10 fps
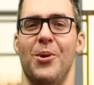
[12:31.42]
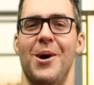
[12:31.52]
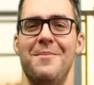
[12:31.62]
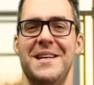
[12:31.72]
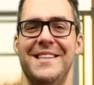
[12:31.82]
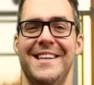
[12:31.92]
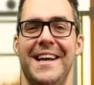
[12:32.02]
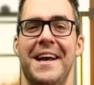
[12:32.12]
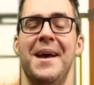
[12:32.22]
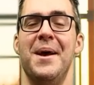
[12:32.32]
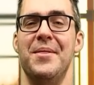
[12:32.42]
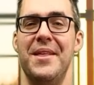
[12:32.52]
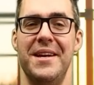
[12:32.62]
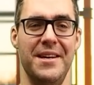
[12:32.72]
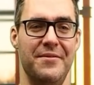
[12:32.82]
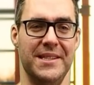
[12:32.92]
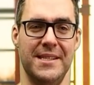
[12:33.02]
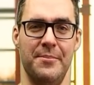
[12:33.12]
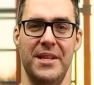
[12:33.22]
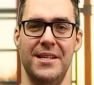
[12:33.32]
promising than even
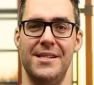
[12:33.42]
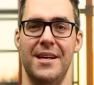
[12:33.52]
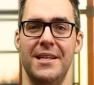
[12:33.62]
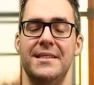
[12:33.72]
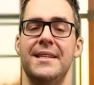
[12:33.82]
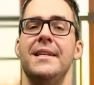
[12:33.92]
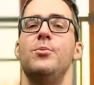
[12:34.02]
some of the studies. And